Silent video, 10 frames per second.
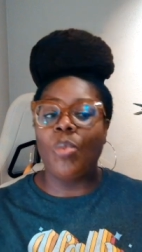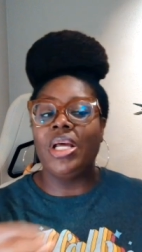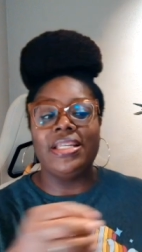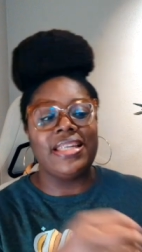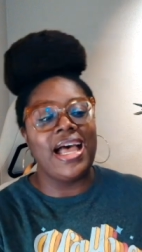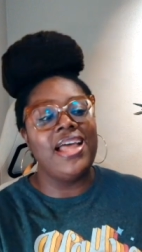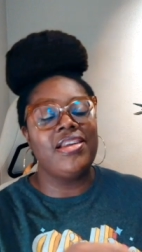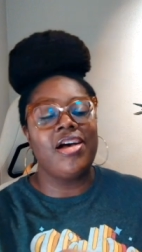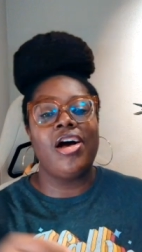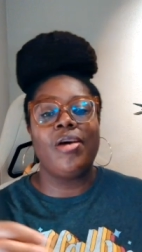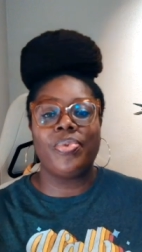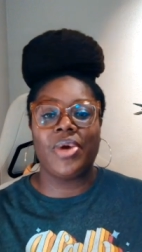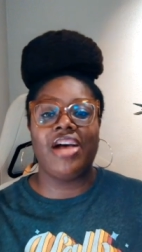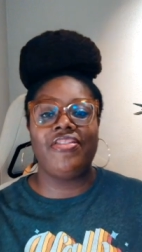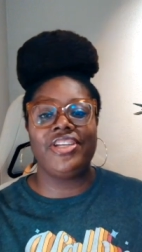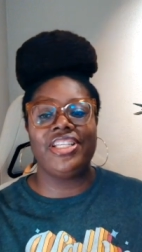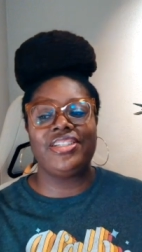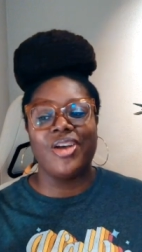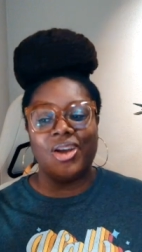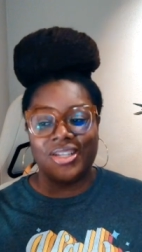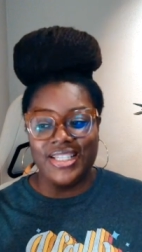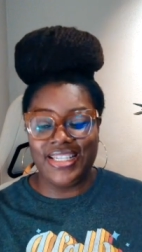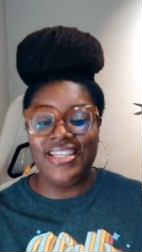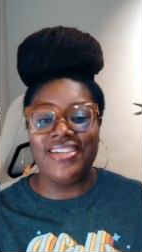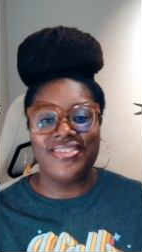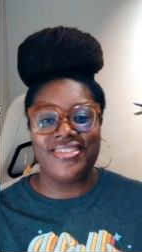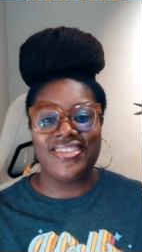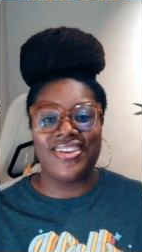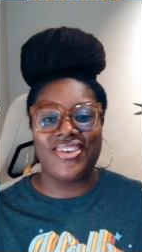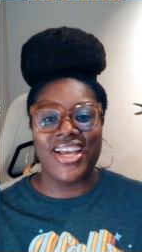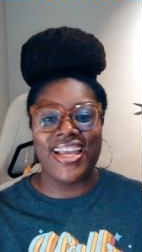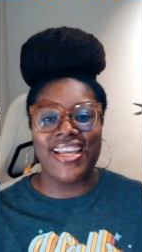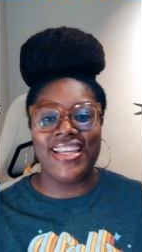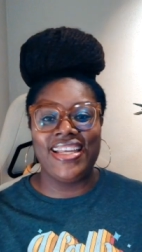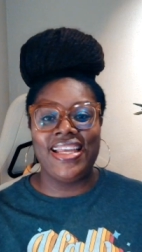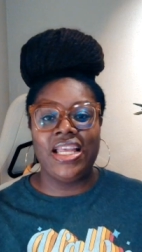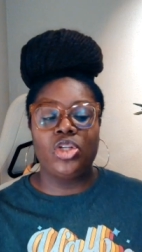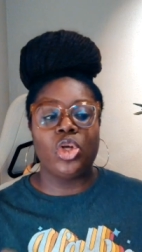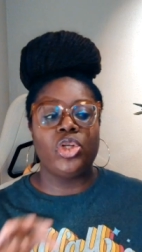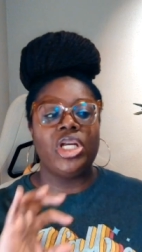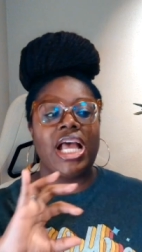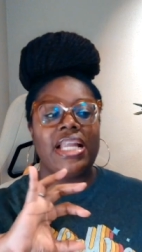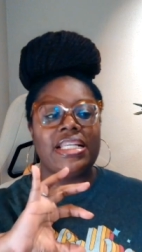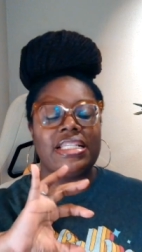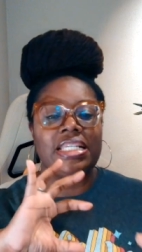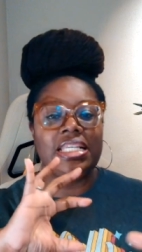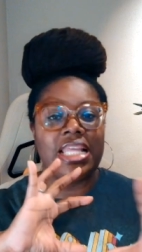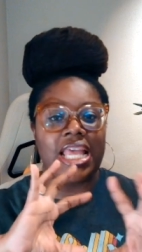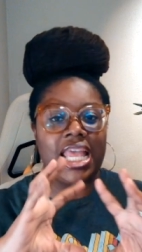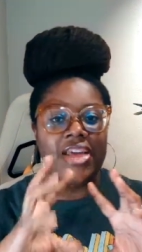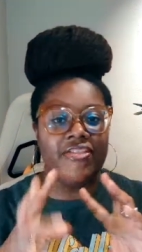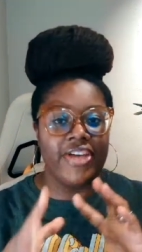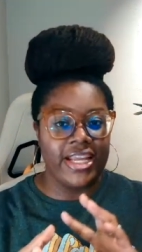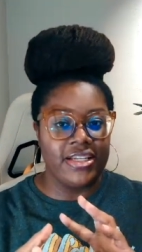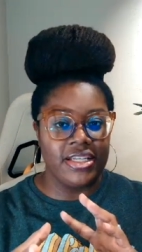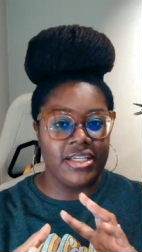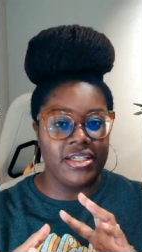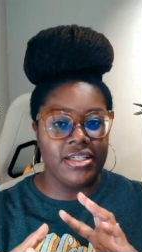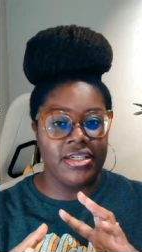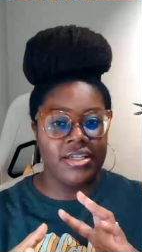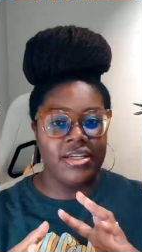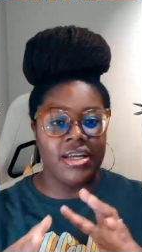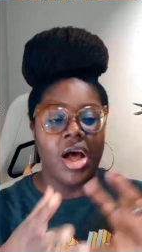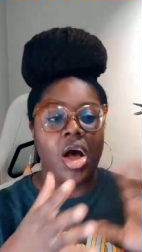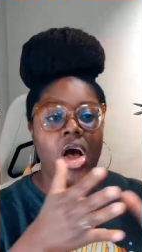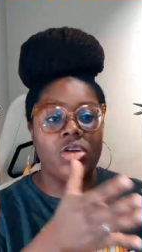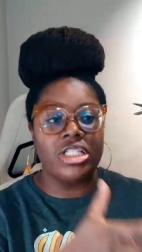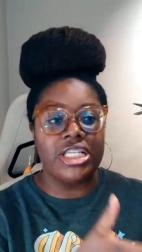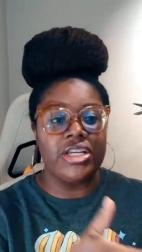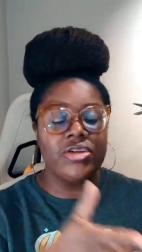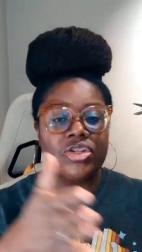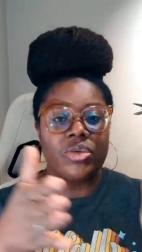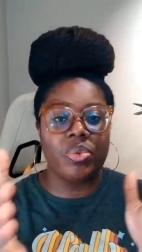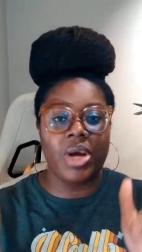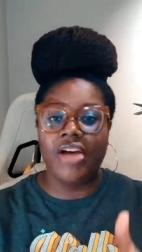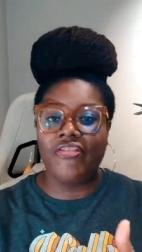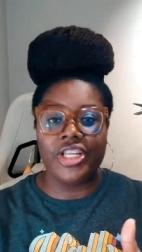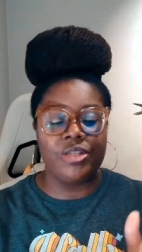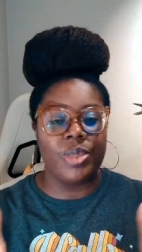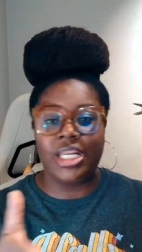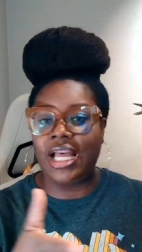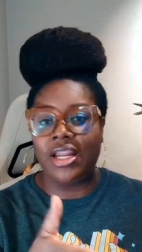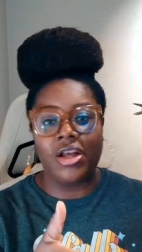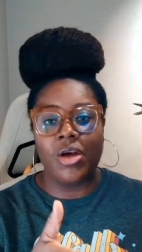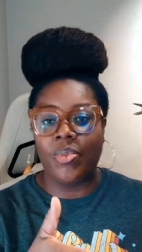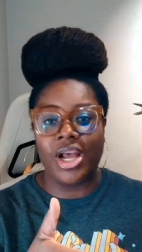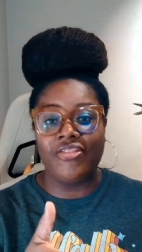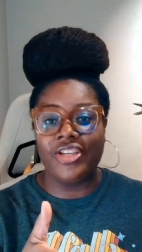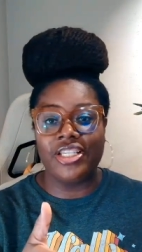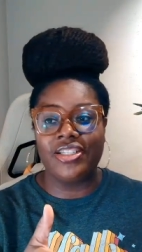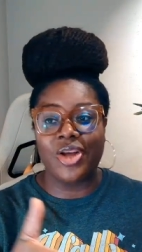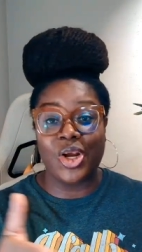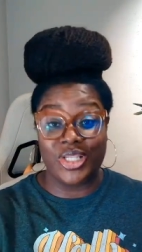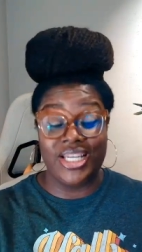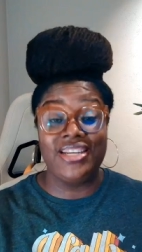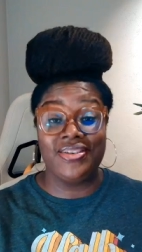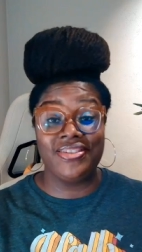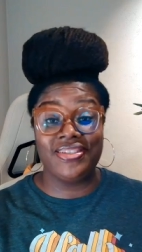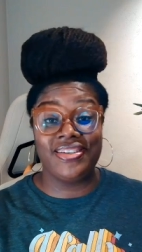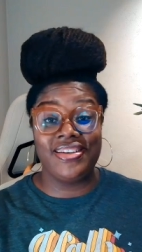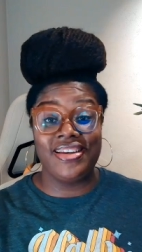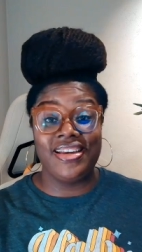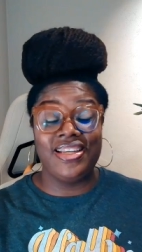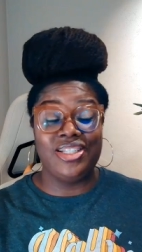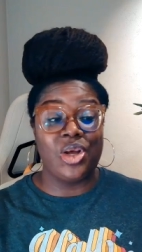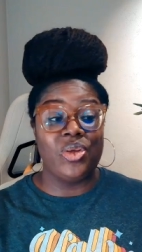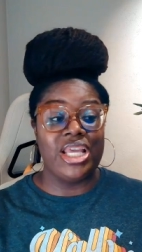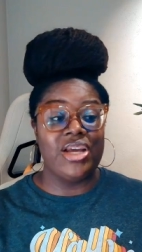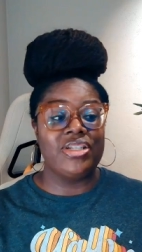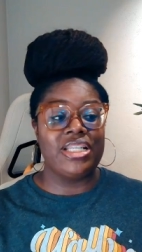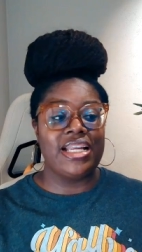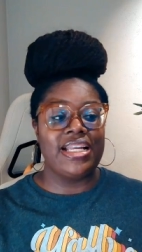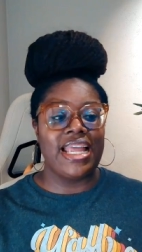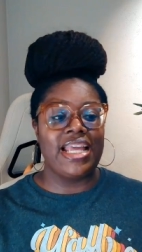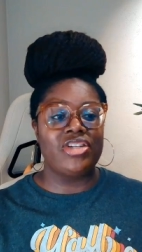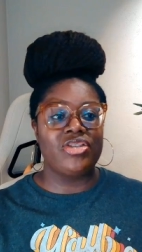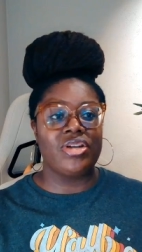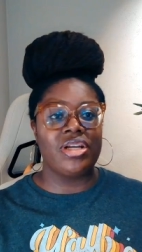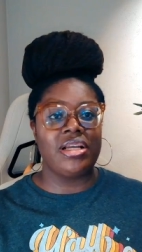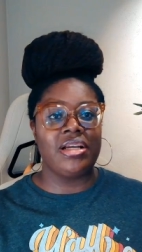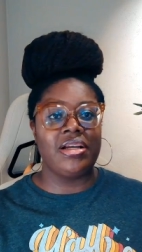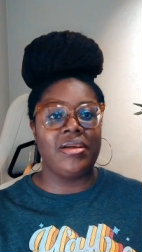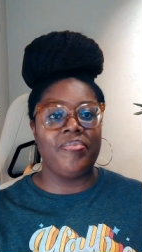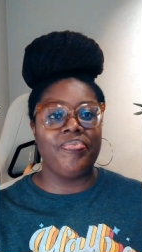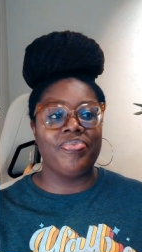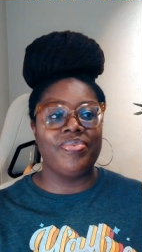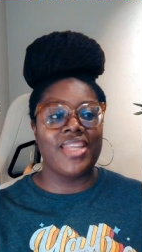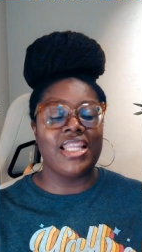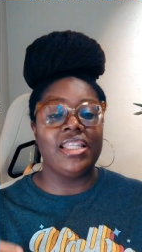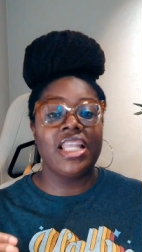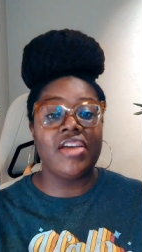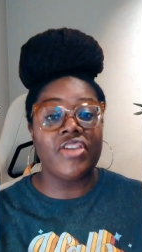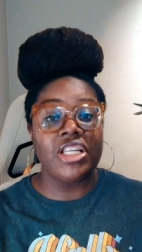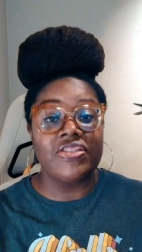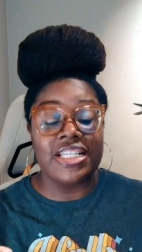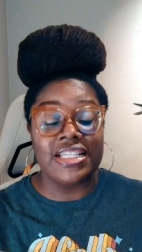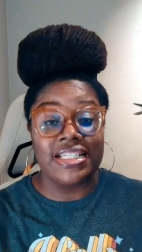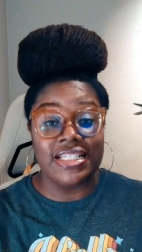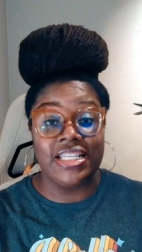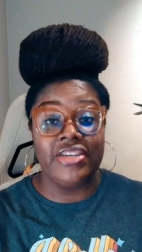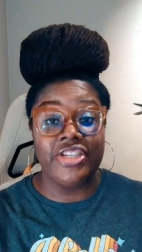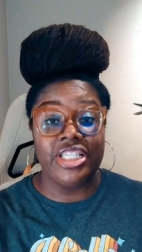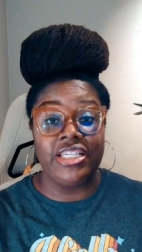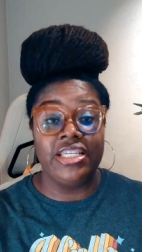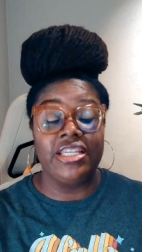but not all prophets are seers. Okay. So you kind of see that advantage. All seers are prophets, but not all prophets are seers. So there's an extra um, level of sensitivity